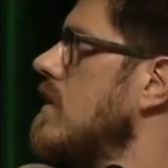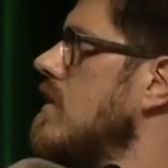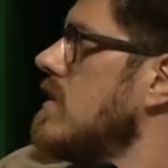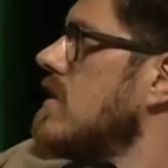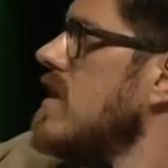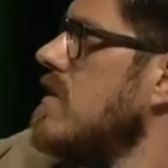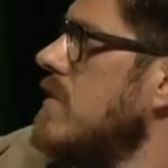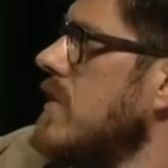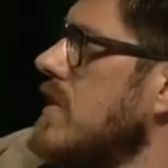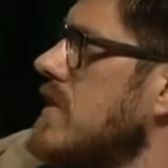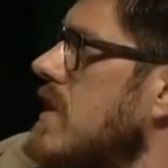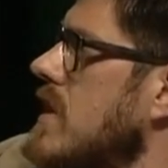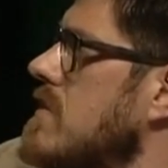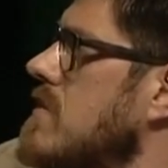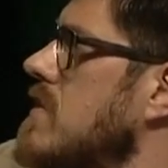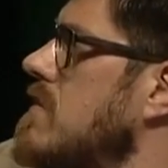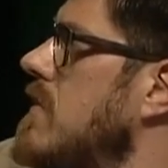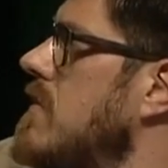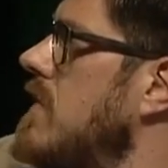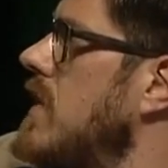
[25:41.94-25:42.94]
Simple
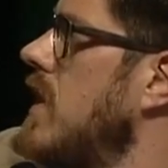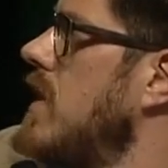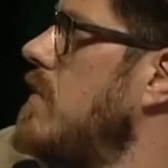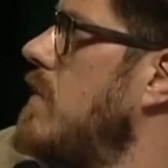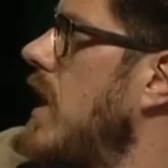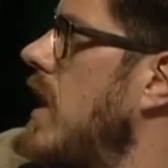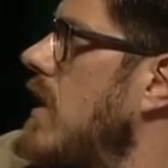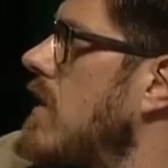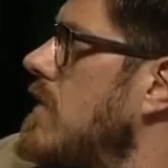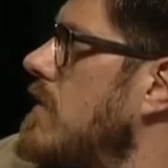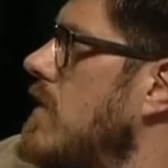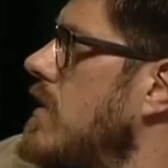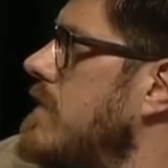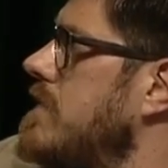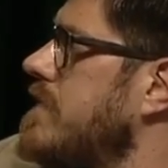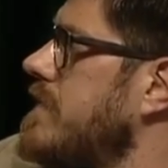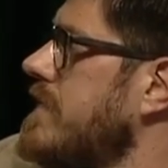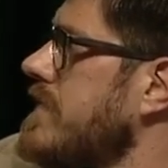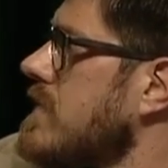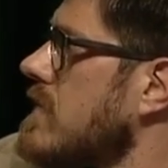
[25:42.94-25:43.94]
assumption, but very powerful.
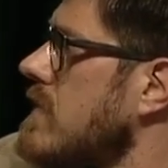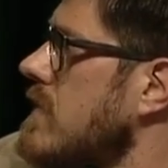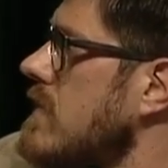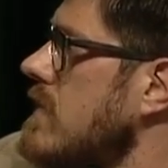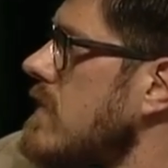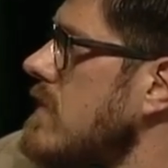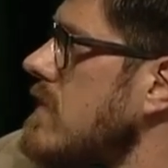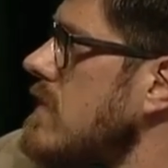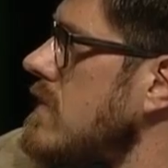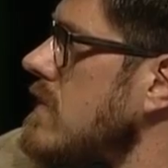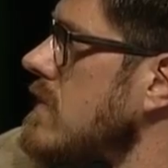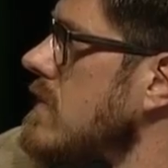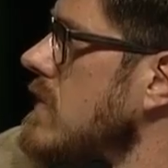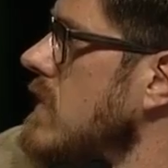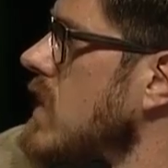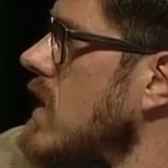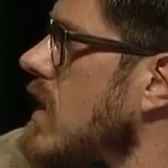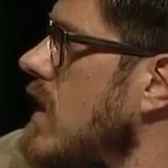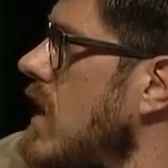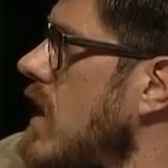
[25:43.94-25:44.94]

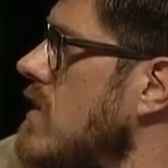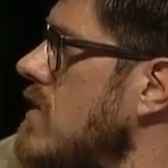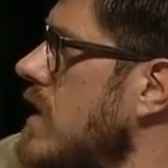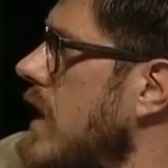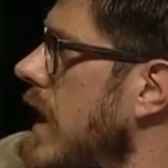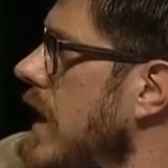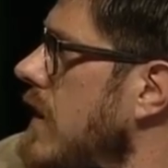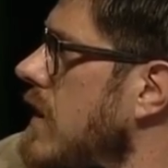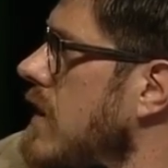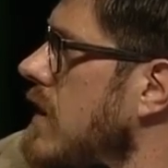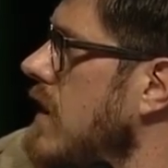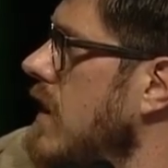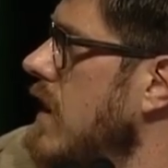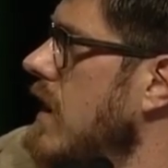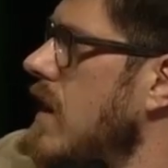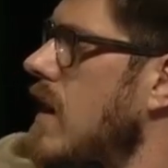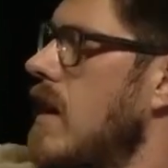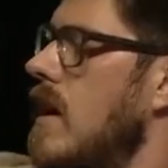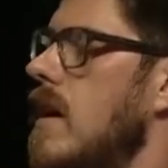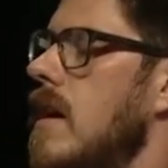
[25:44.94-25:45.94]
Okay,
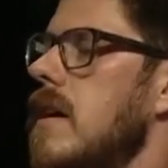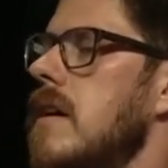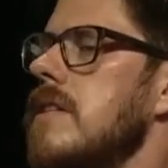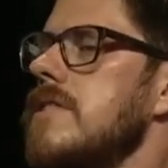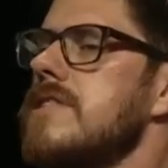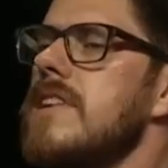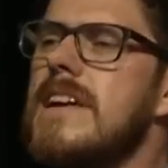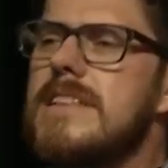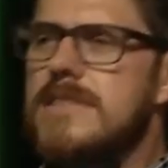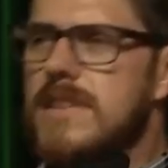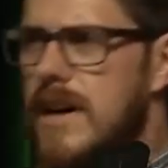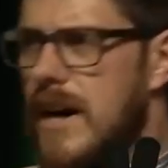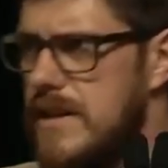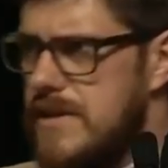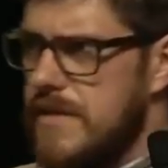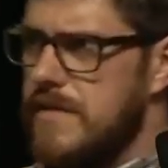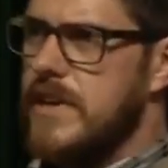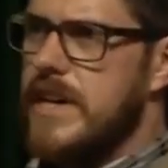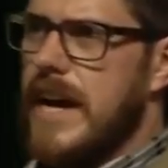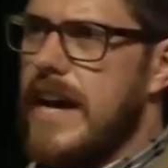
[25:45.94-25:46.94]
so that's
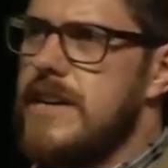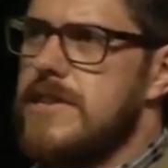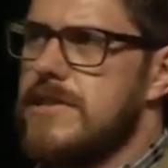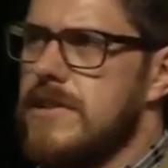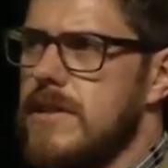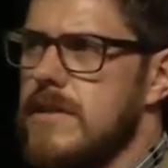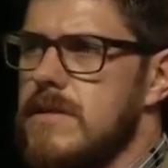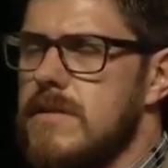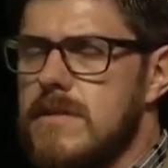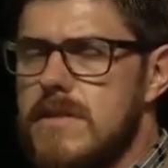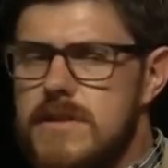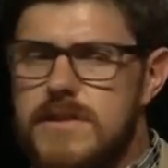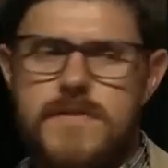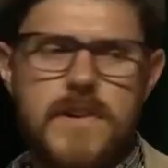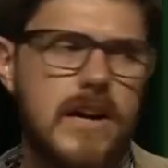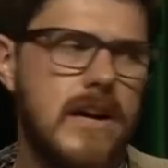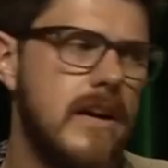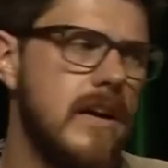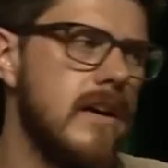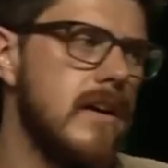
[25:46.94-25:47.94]
classification. This
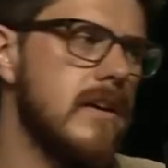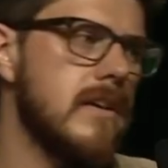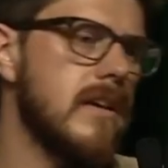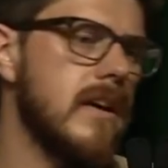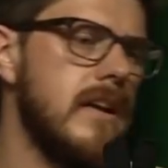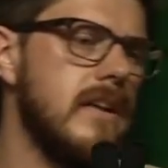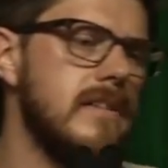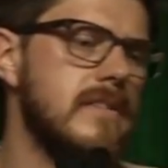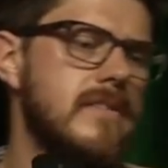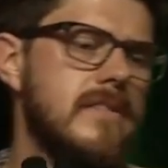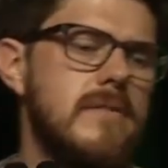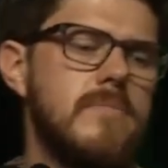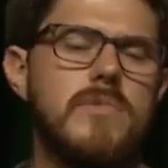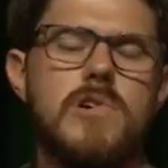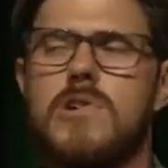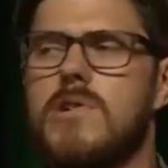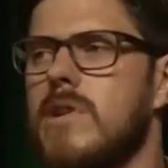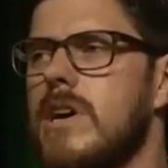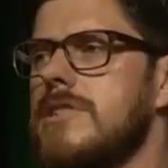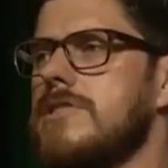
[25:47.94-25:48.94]
very kind of
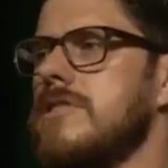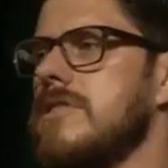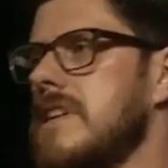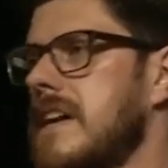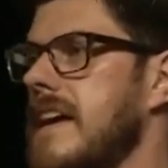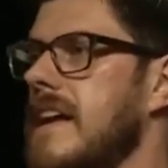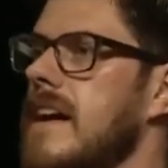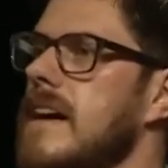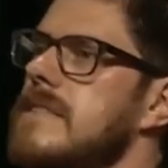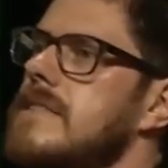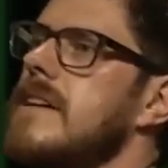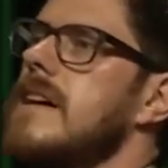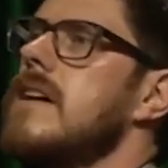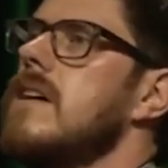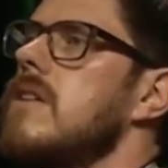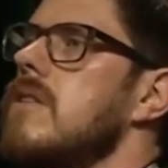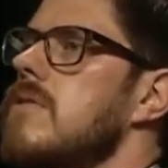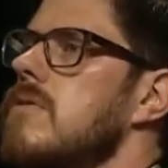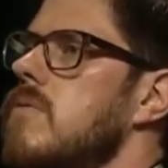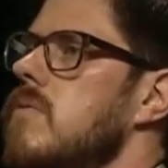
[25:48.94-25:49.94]
simple question, can I
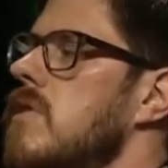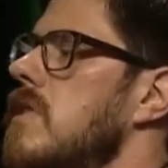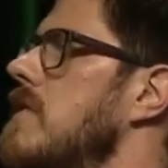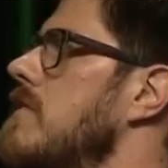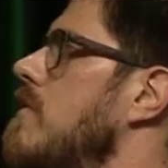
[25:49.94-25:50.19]
tell what